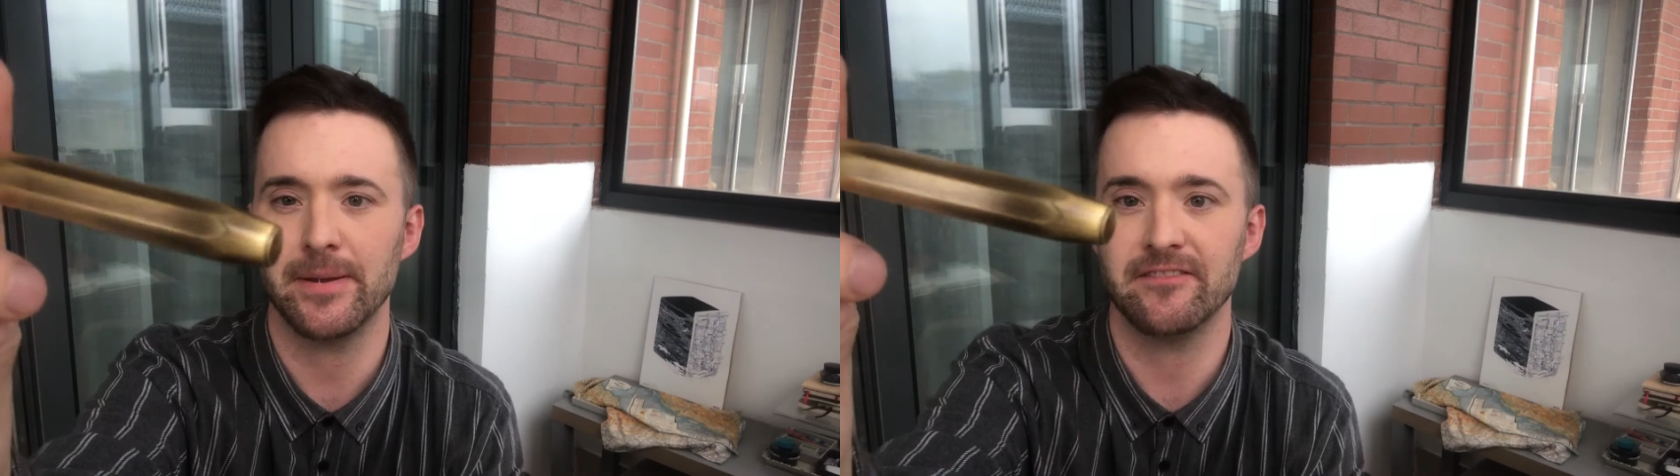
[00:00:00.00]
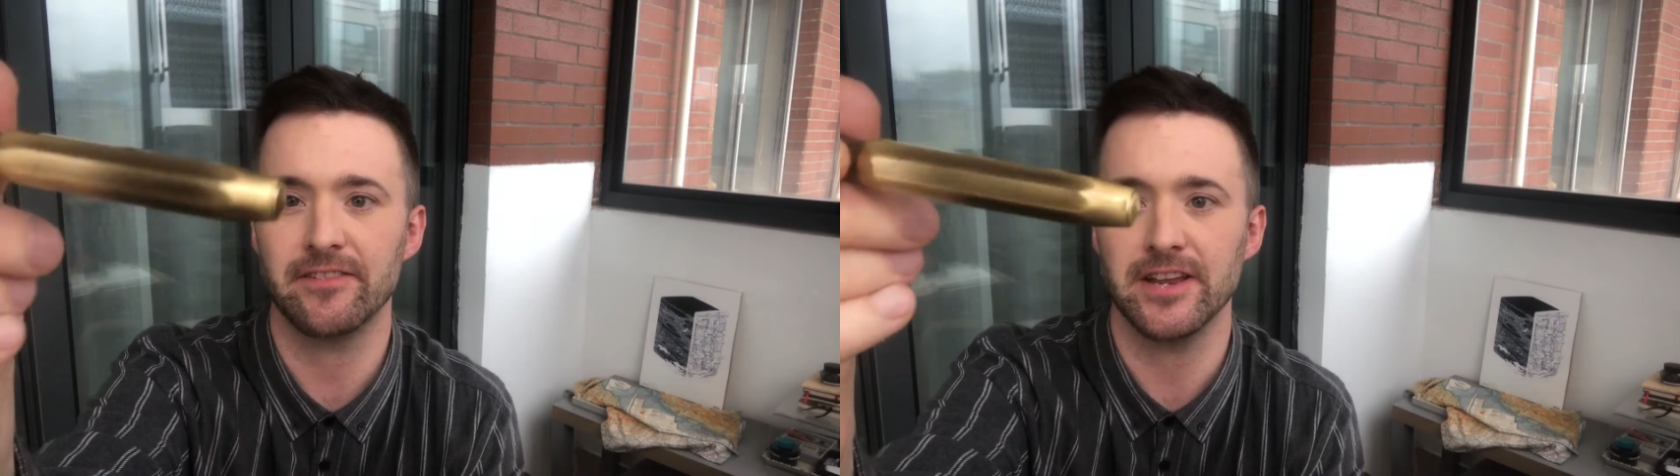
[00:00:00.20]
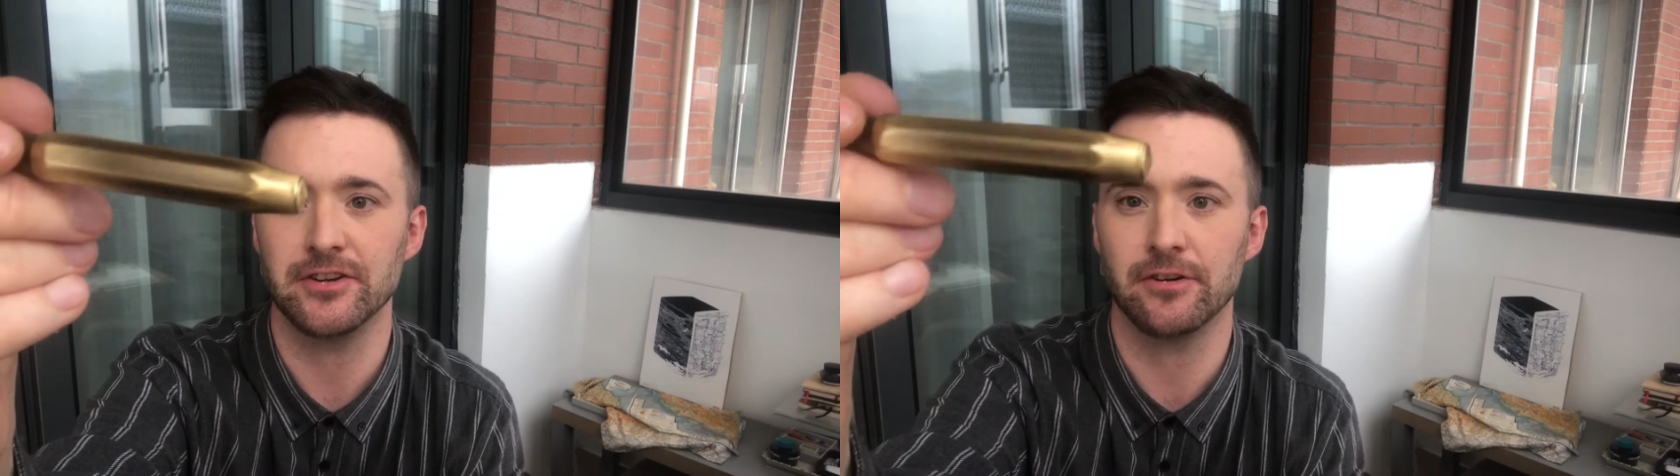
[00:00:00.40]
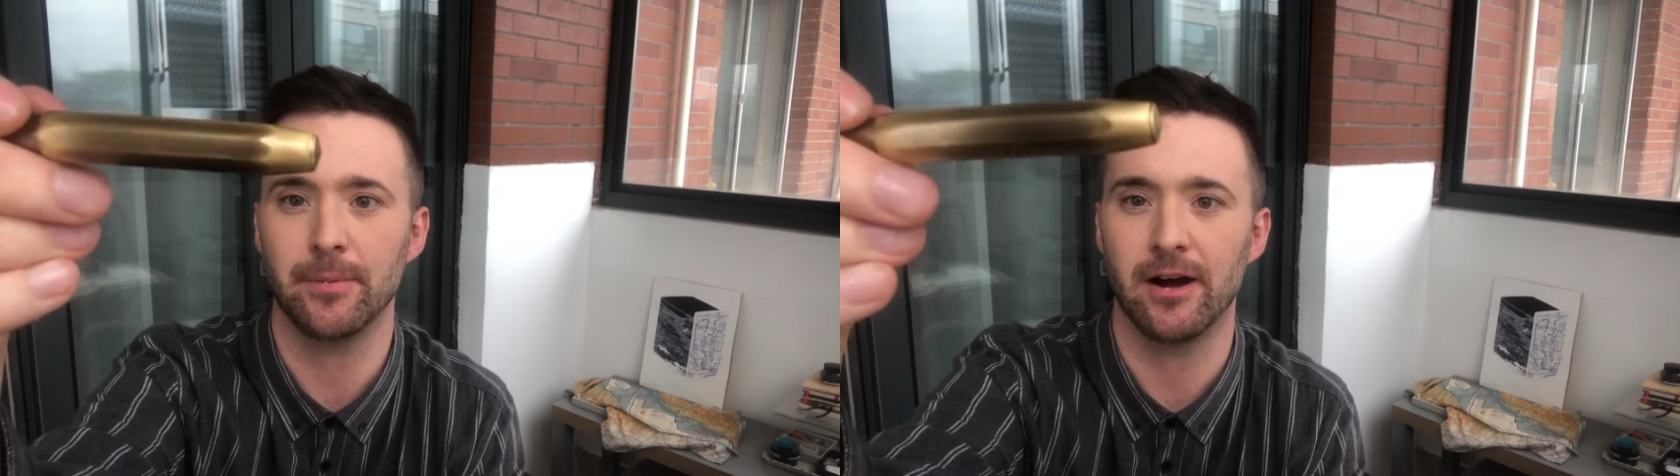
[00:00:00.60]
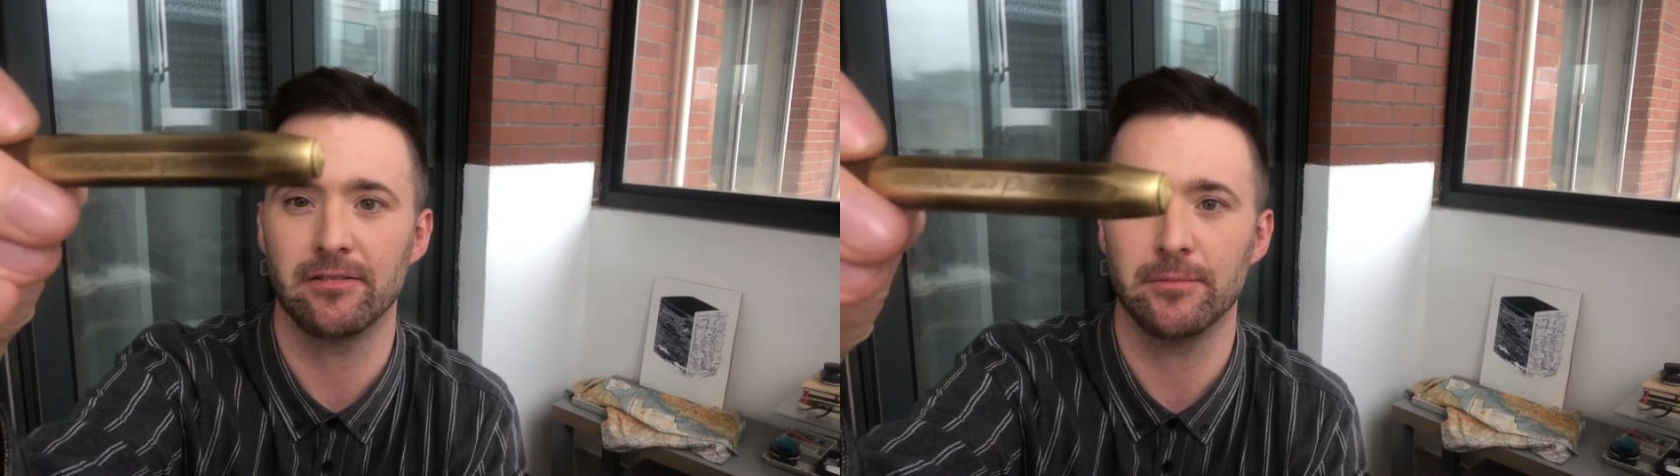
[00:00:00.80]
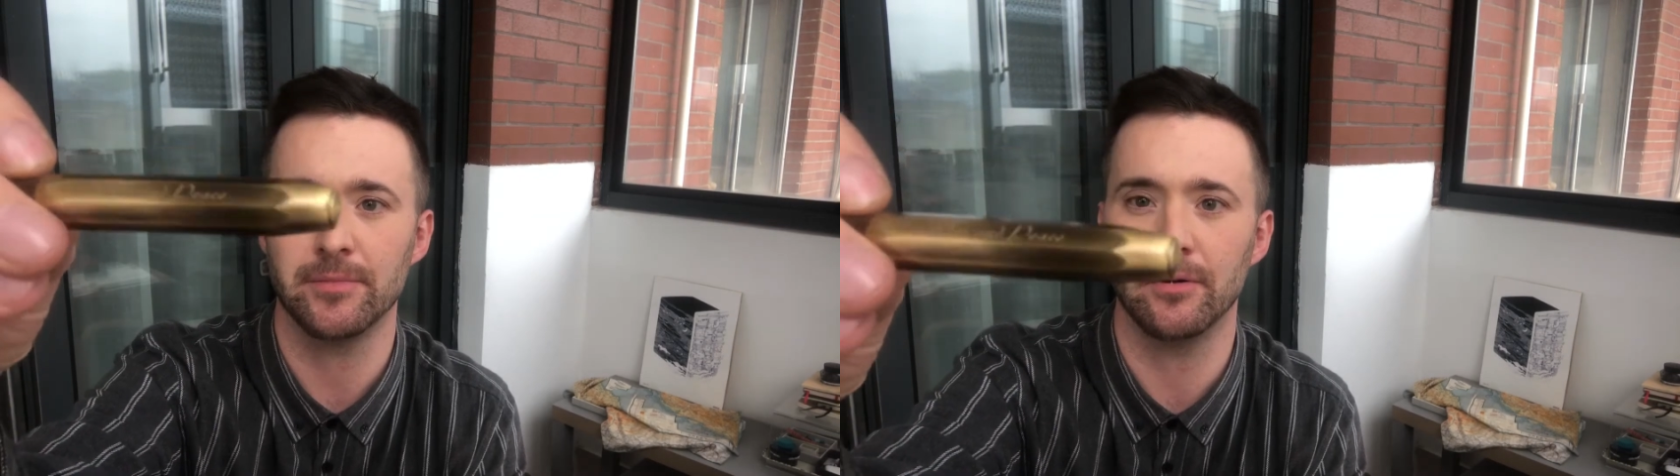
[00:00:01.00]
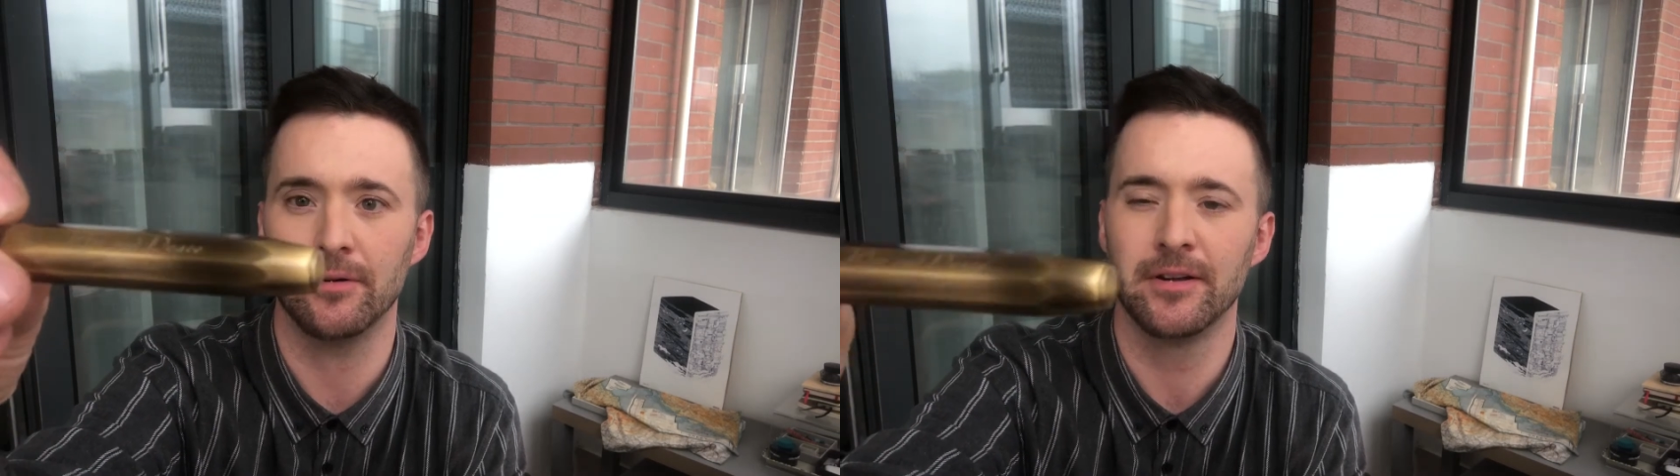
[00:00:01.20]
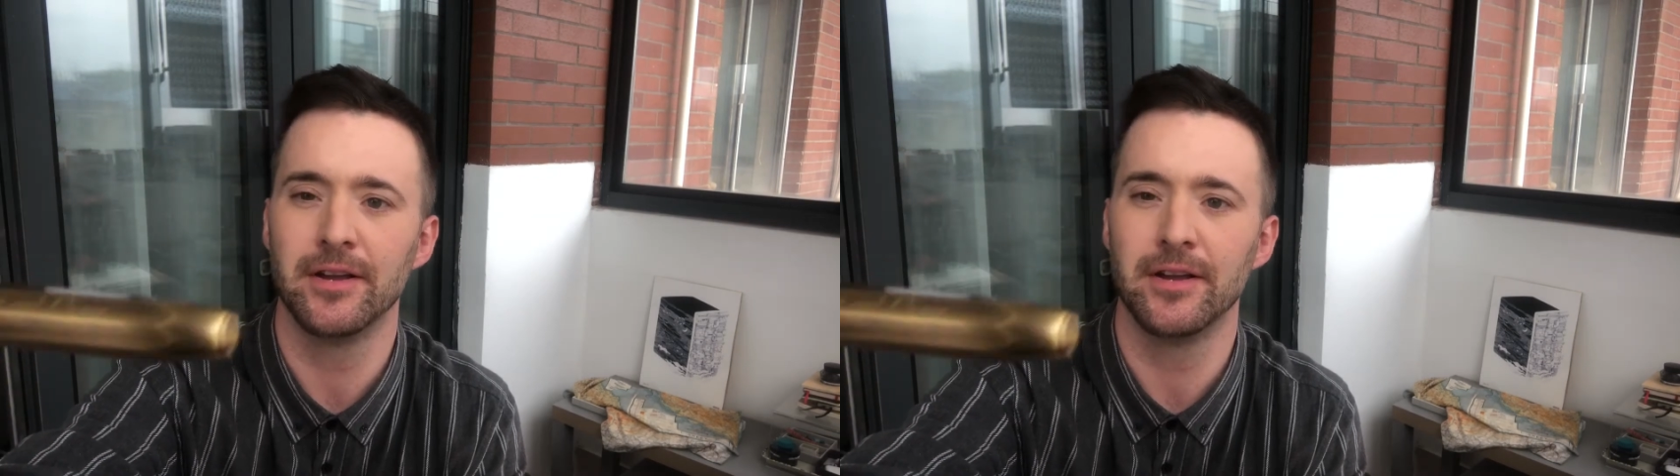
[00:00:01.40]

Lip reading: feature apart from your